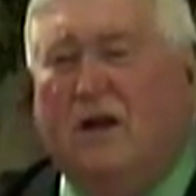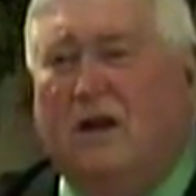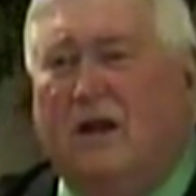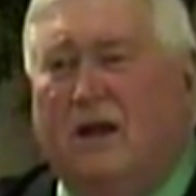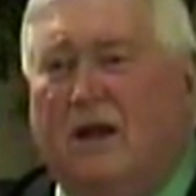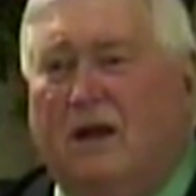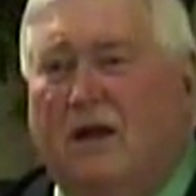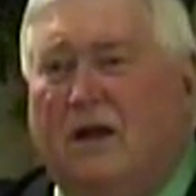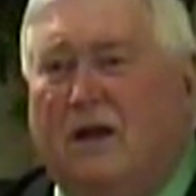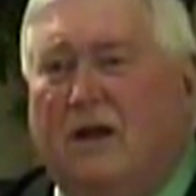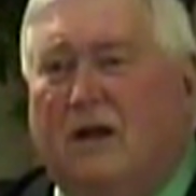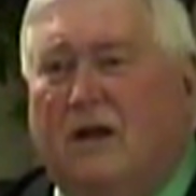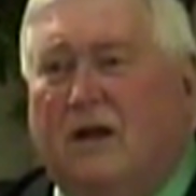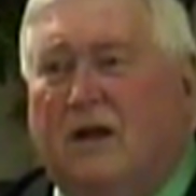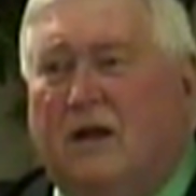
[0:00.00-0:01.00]

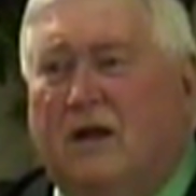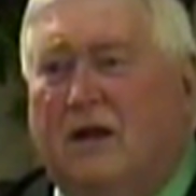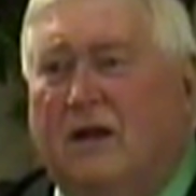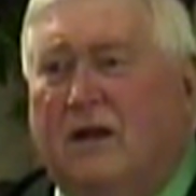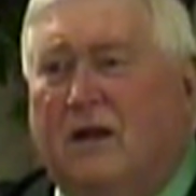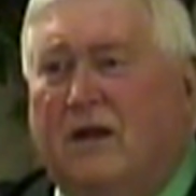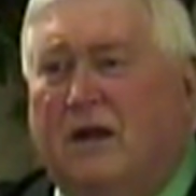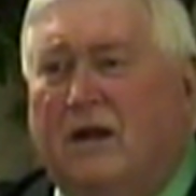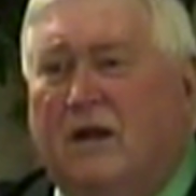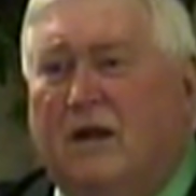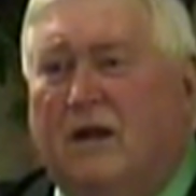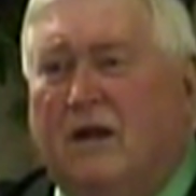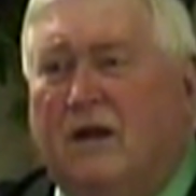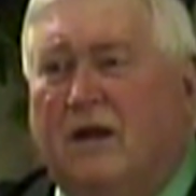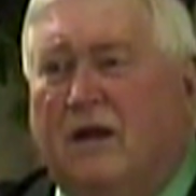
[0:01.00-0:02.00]

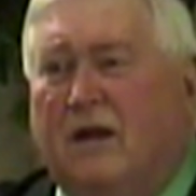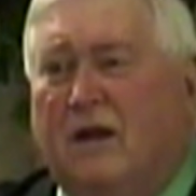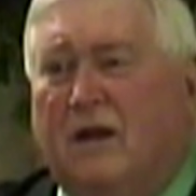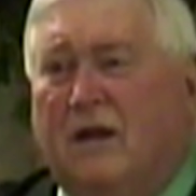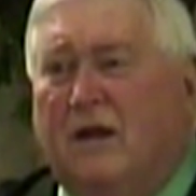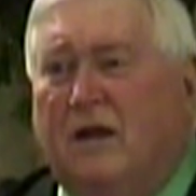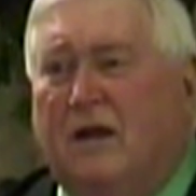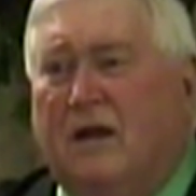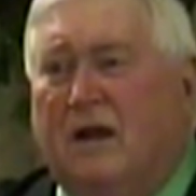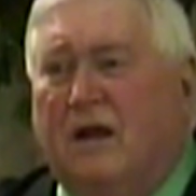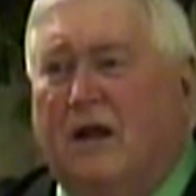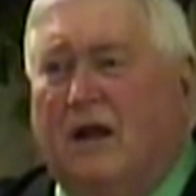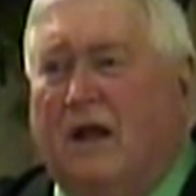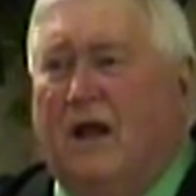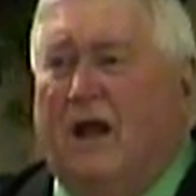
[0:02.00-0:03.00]

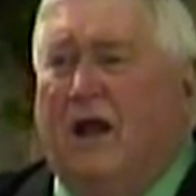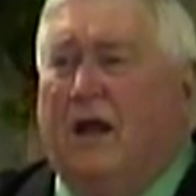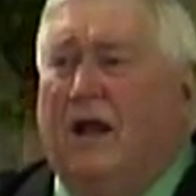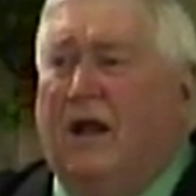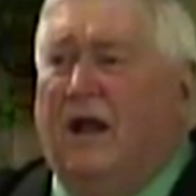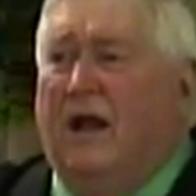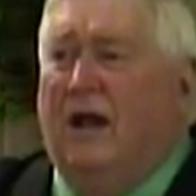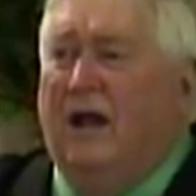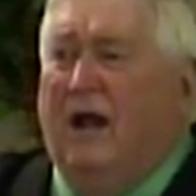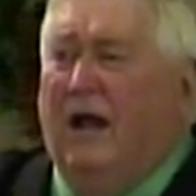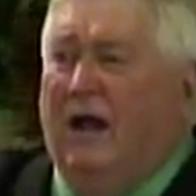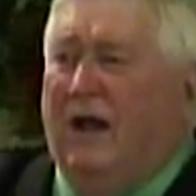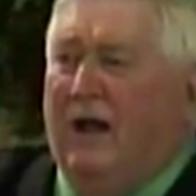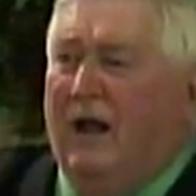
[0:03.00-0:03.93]
(no one is talking)